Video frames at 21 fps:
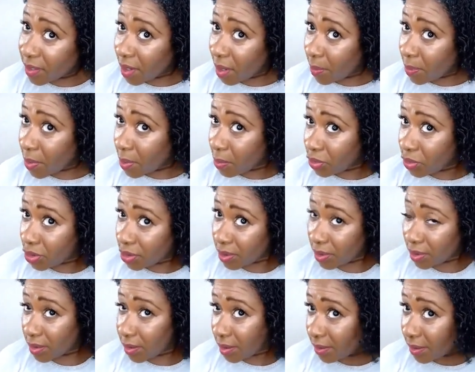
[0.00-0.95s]

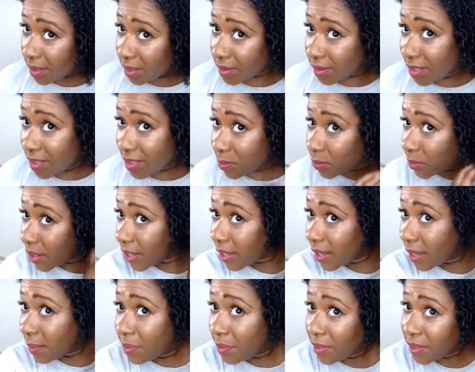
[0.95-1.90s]
approaching it this
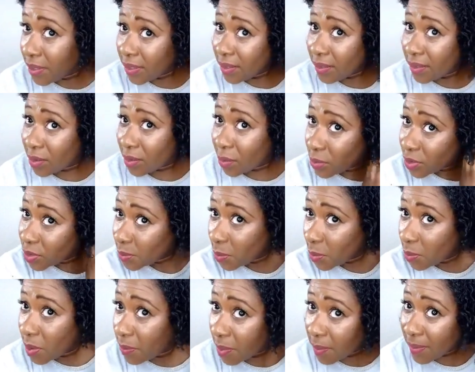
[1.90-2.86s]
way and putting the
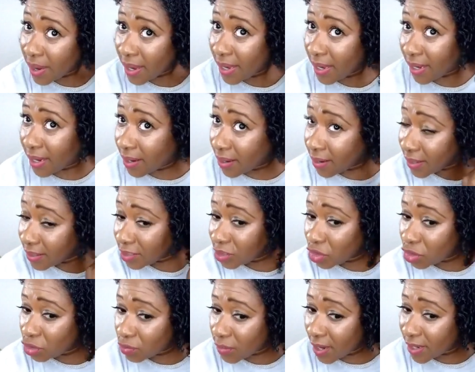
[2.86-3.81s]
Whisper Whip on my hair in
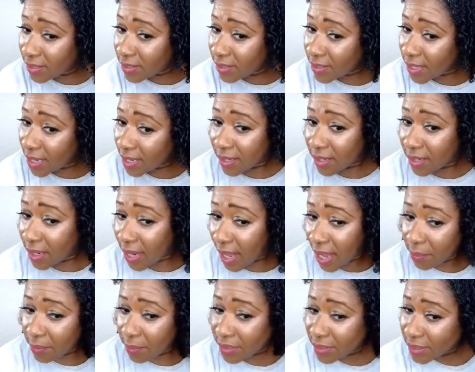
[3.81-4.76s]
its dry state and
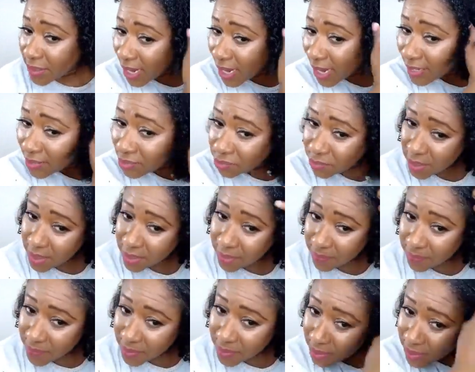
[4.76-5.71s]
allowing it to hydrate,